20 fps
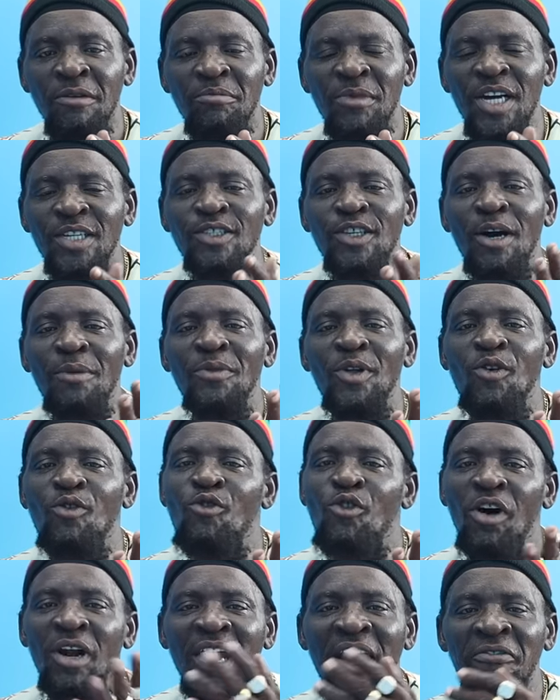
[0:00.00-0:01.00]
Bless up the
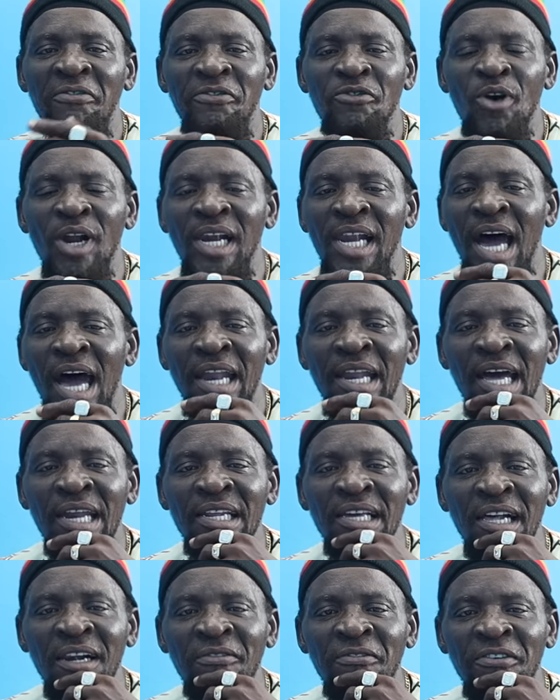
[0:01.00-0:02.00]
whole of Fort
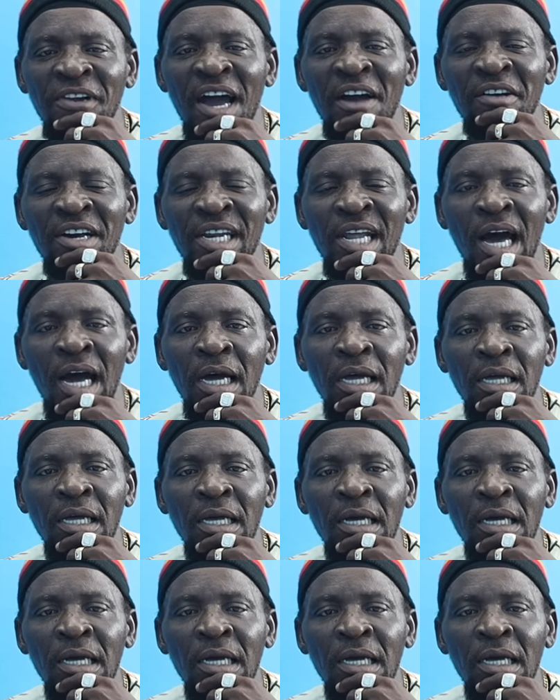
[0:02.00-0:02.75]
Lauderdale, Florida.